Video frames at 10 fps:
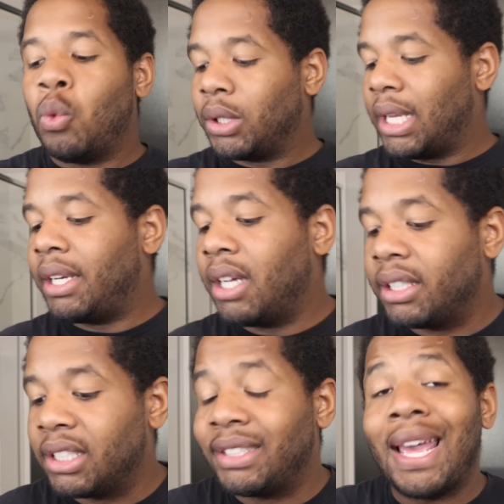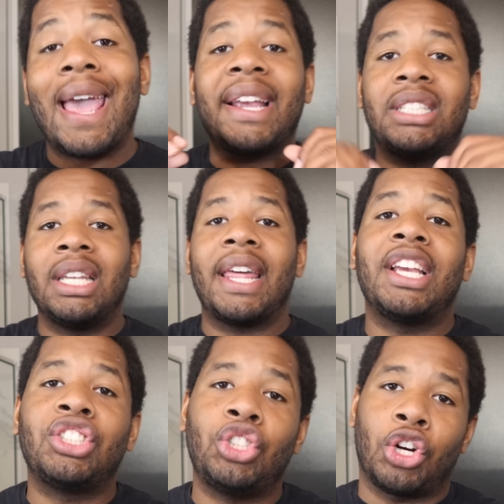What that does is that actually
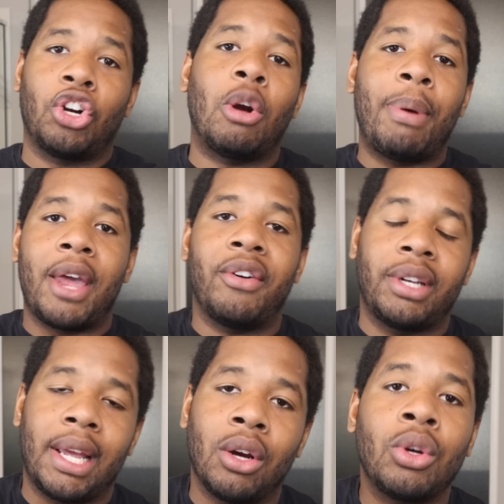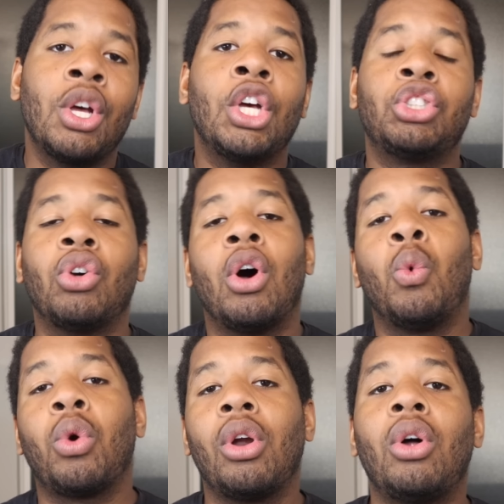lays your curl pattern down. So
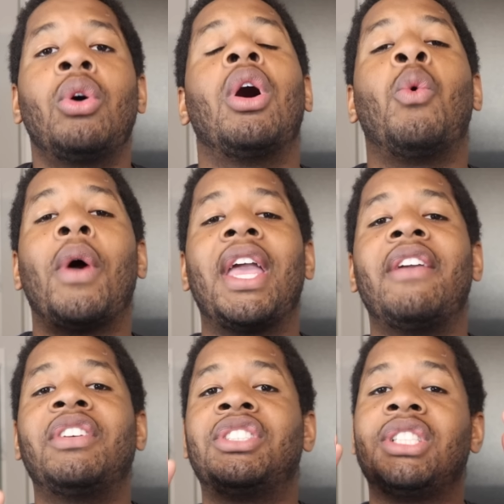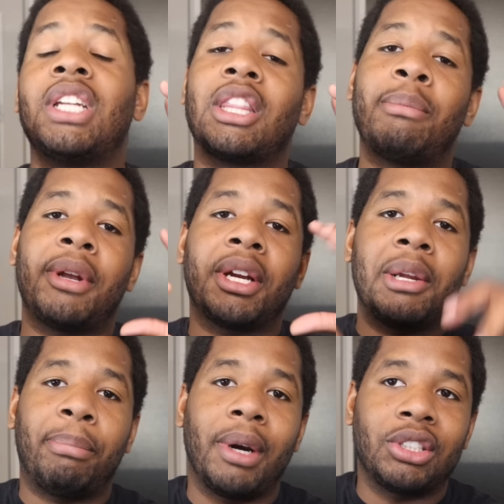a wave is nothing but a
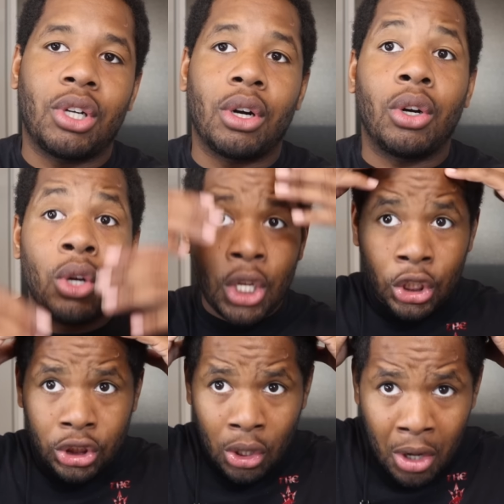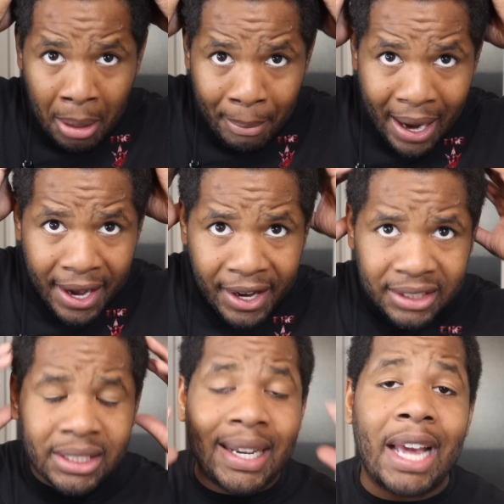compressed curl. So my hair
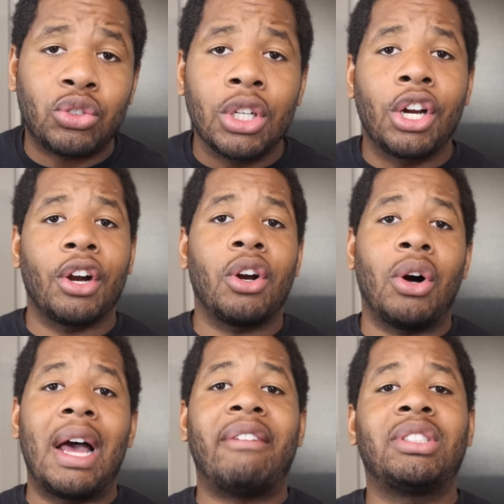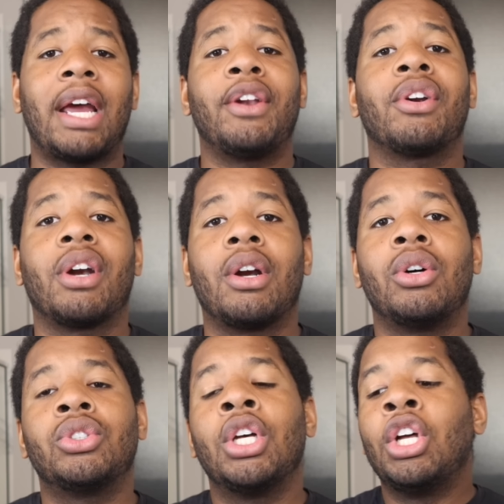is naturally curl. I have tighter
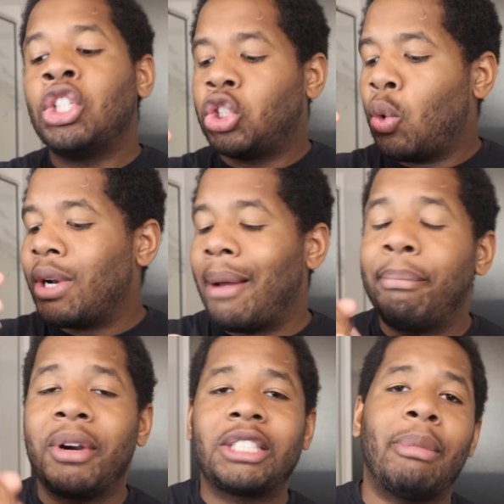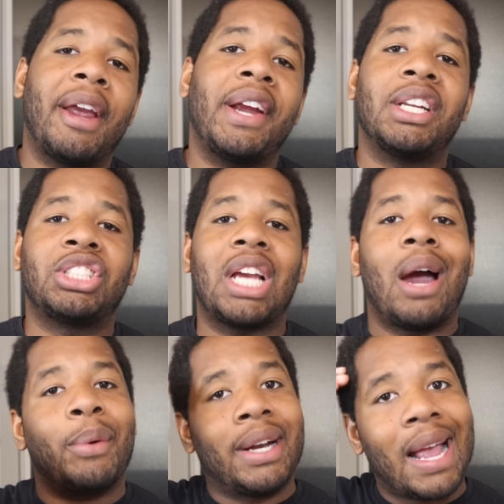curls. So when I brush my hair in the
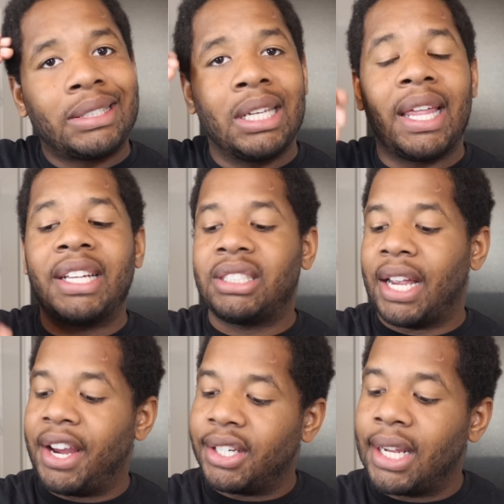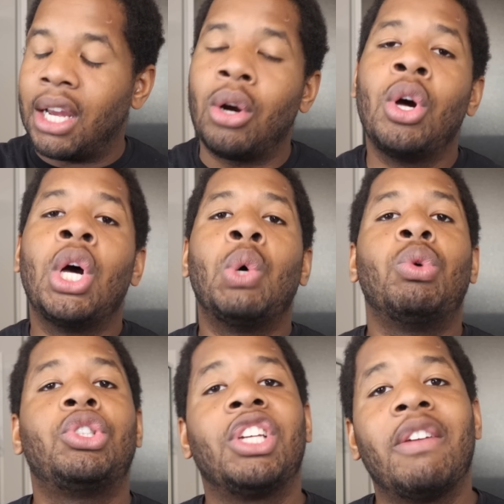shower, it actually lays the hair down,
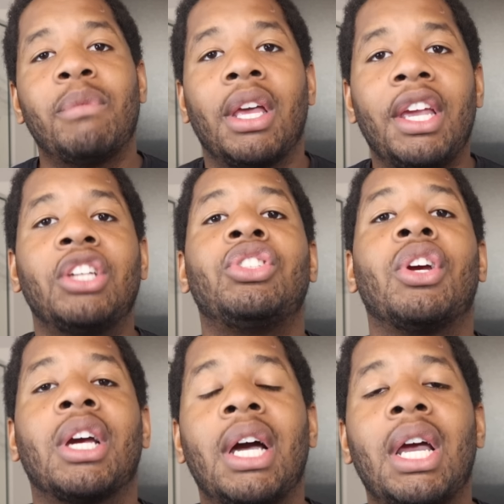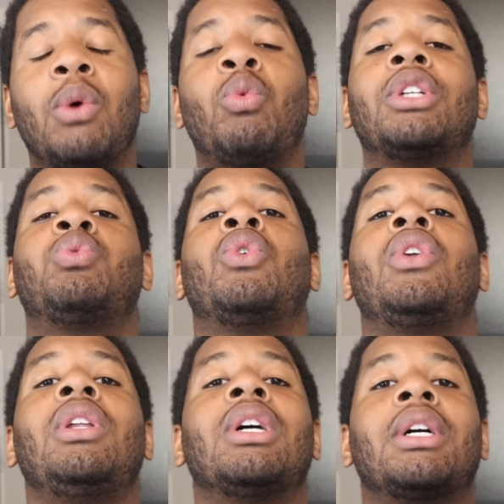which will give me an easier cut, which will
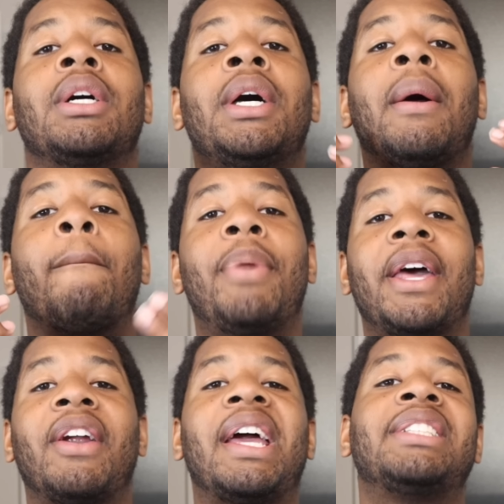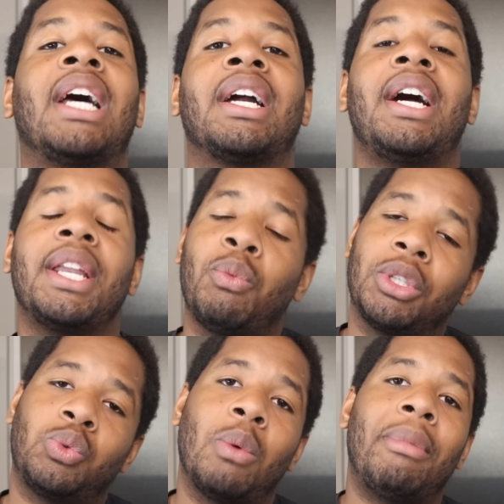look better as I cut it,
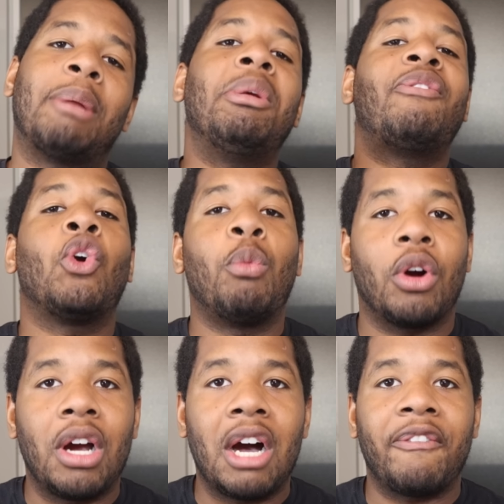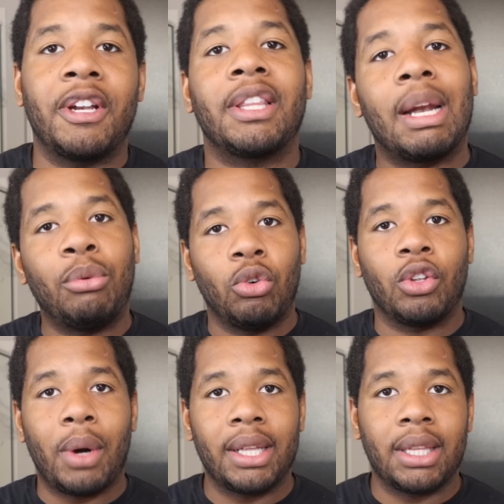which will make me feel more confident that I'm doing
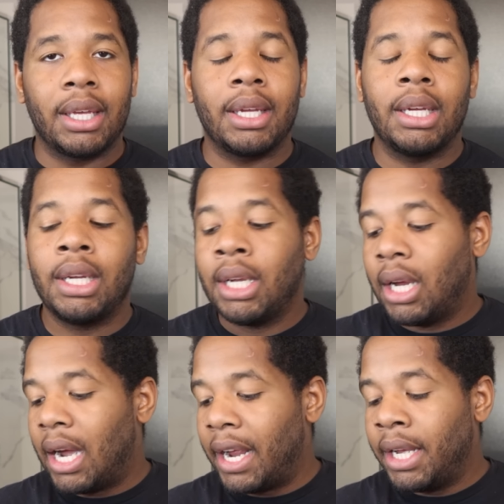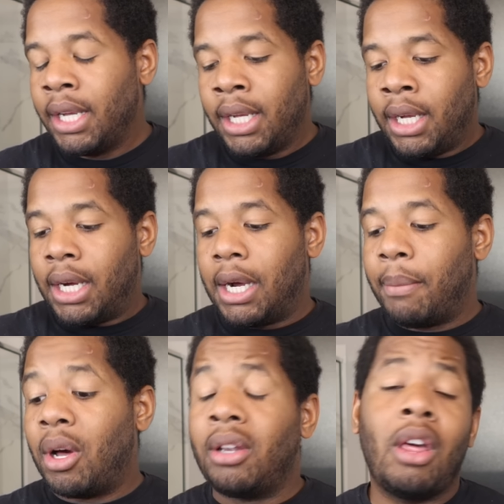the right thing. All right.
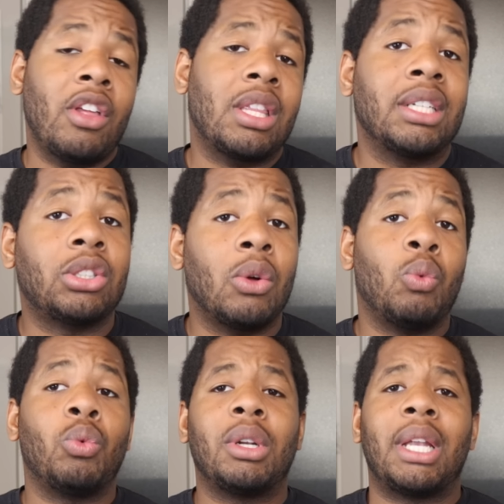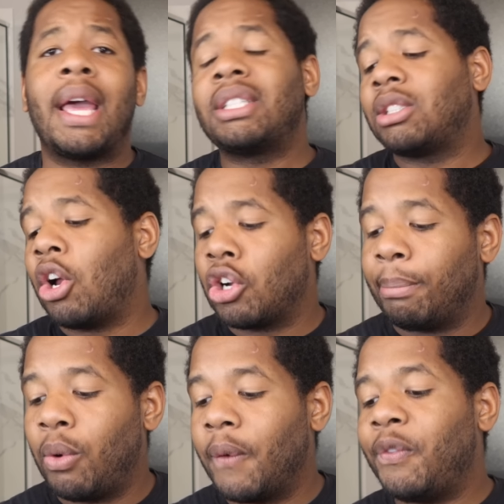Another thing, so last talking
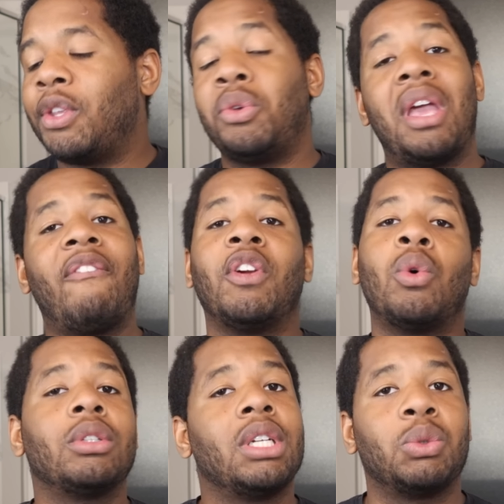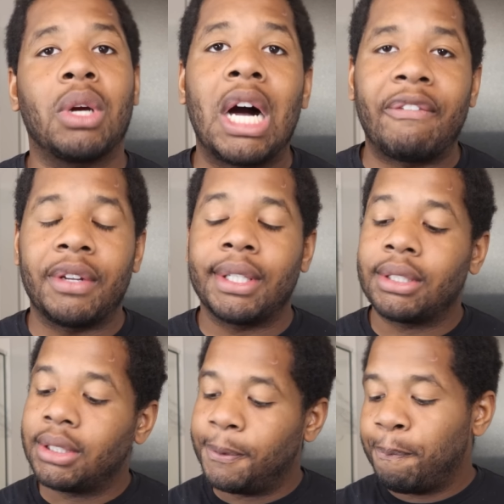point, you have to go into this with
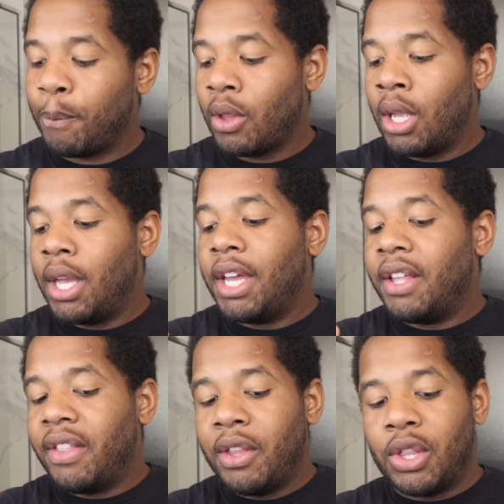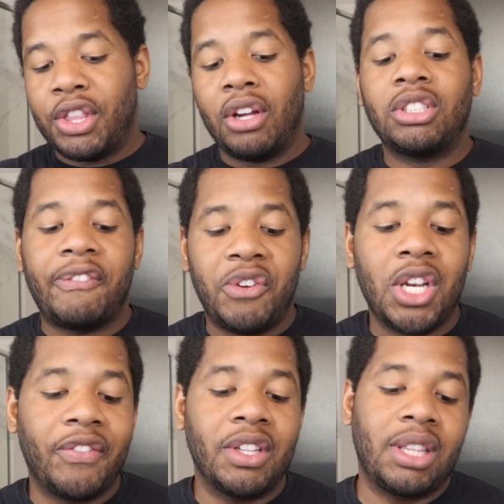confidence. There's a few
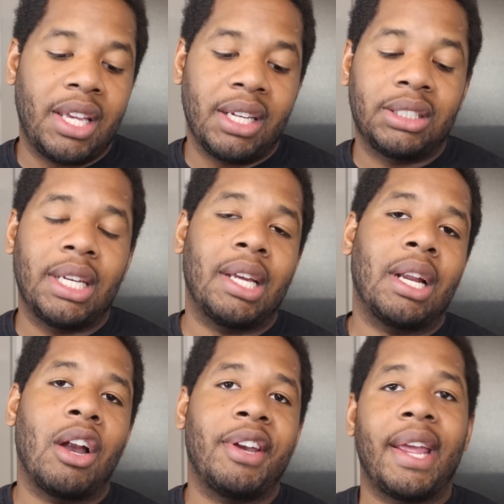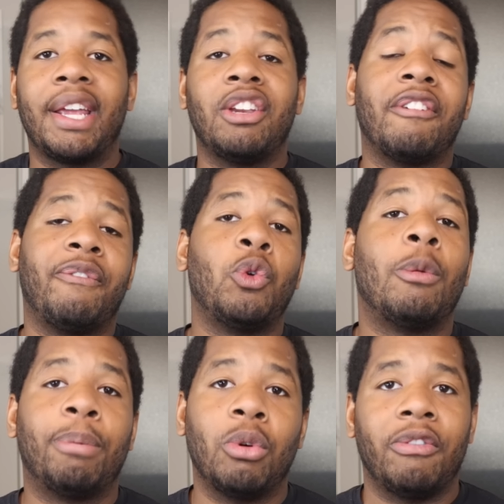different things that are dang near
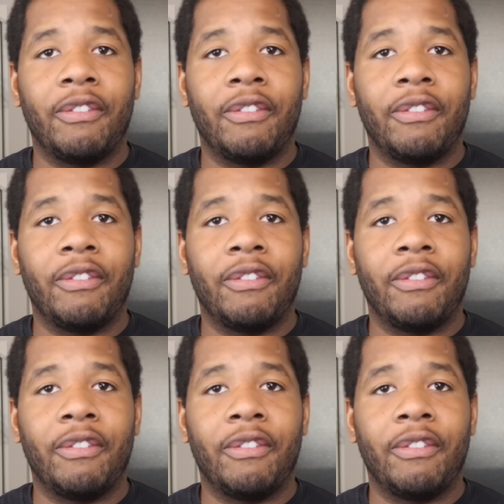foolproof.